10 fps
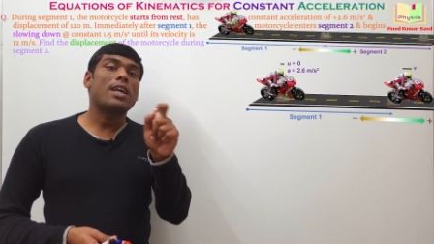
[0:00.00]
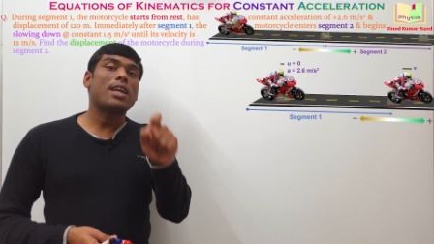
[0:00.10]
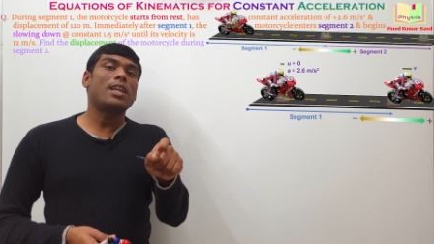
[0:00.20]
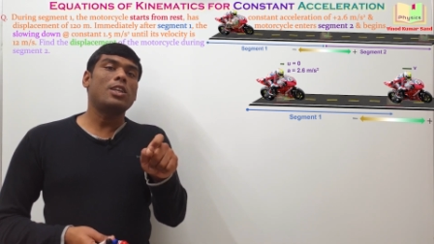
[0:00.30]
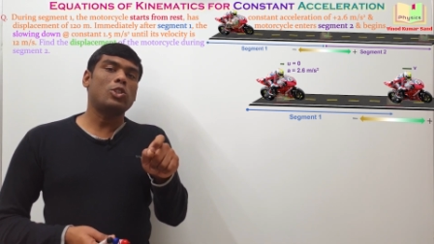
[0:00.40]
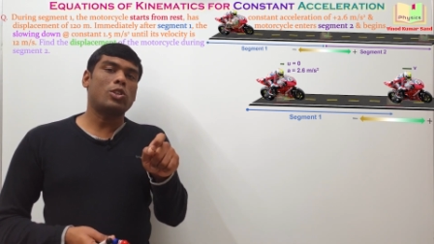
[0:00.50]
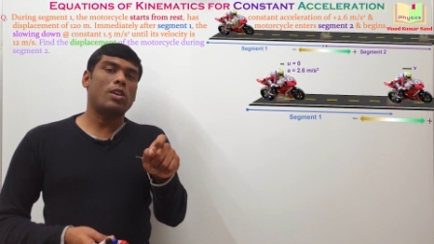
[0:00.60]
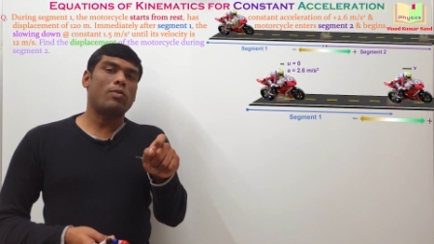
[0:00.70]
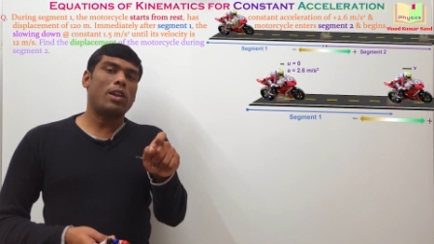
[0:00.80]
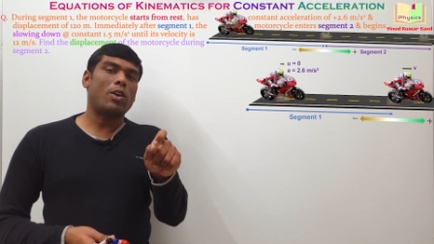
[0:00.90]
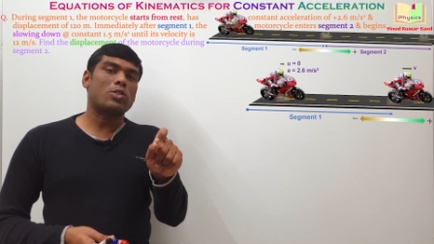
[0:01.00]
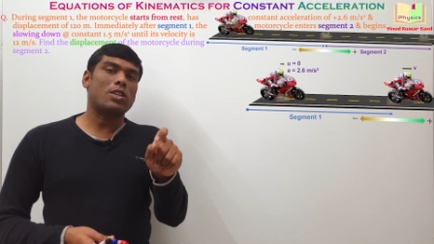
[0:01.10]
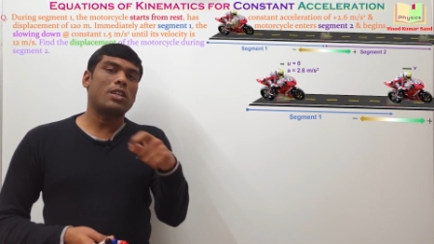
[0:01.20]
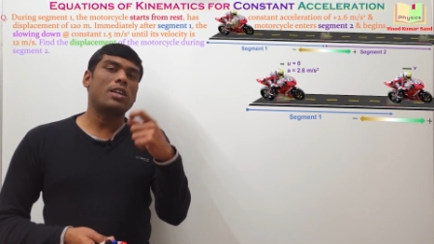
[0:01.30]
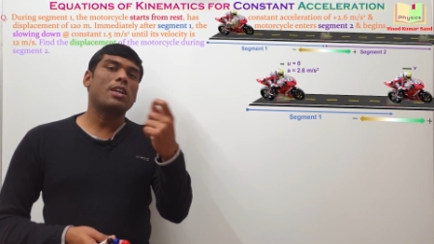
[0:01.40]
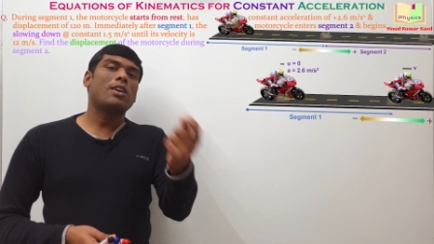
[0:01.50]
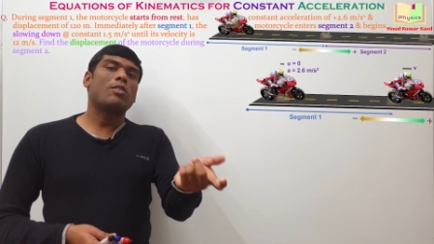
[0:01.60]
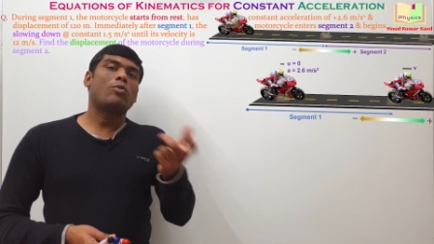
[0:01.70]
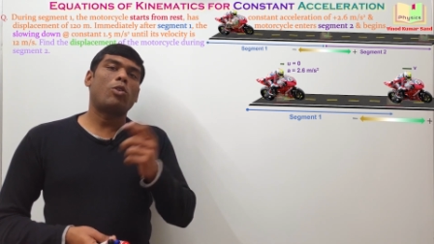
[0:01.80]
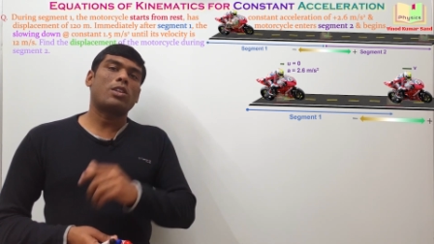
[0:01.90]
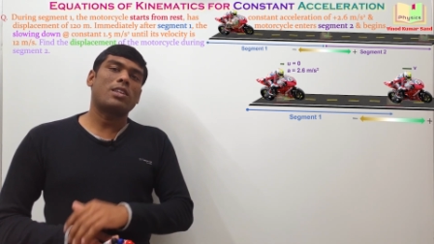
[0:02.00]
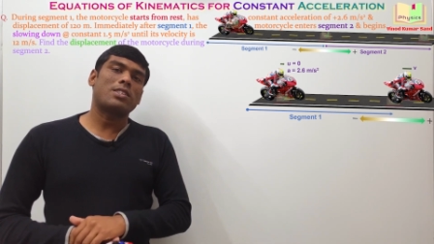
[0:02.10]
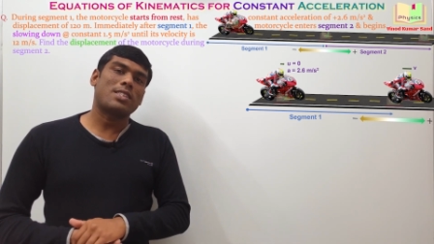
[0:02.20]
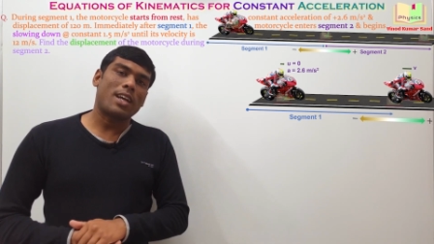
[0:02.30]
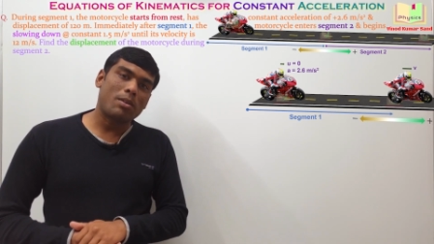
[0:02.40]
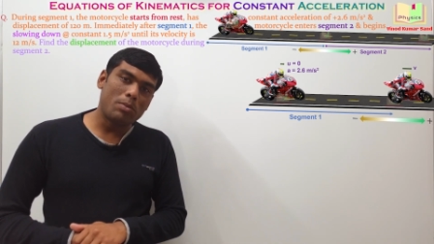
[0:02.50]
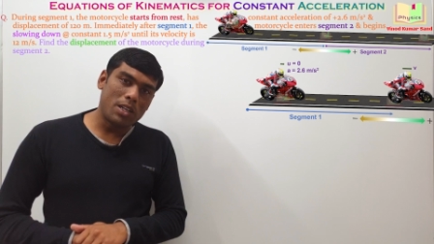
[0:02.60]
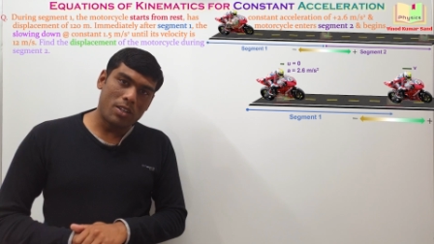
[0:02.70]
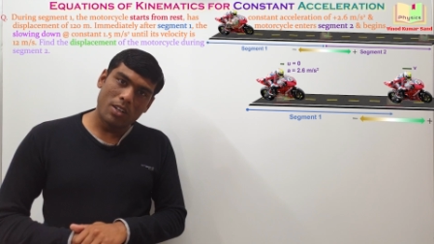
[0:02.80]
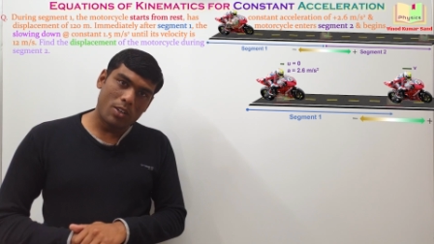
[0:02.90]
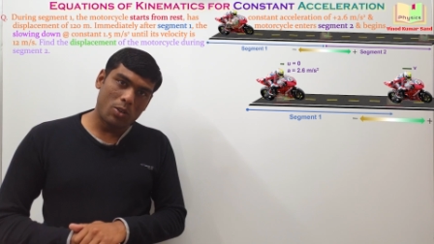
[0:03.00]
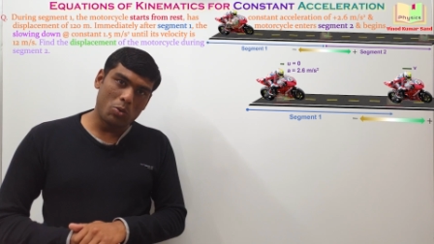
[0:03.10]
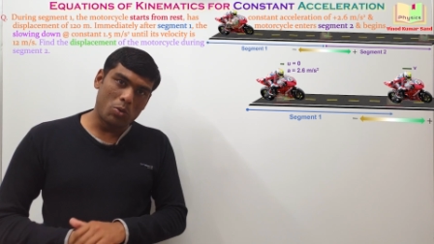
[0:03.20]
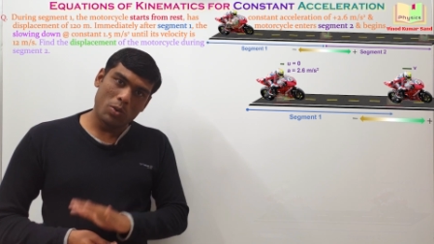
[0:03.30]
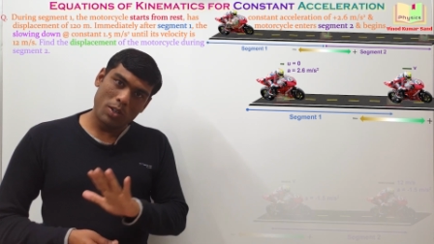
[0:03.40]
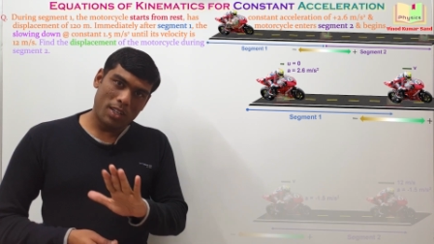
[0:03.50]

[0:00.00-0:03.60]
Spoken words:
initial velocity for the segment 2.